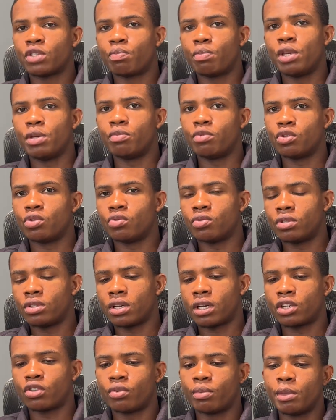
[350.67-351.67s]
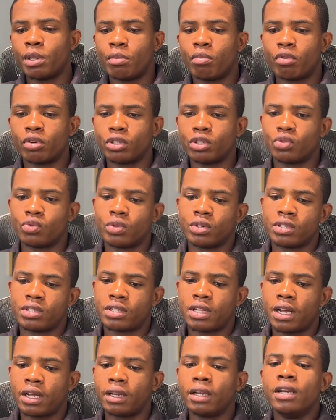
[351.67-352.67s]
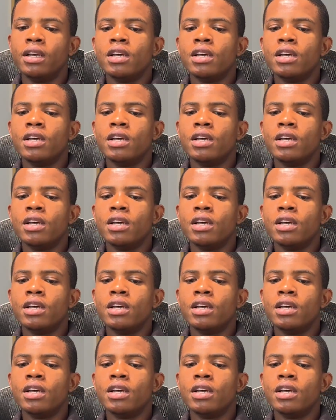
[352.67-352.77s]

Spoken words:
people to. It's extremely important to understand.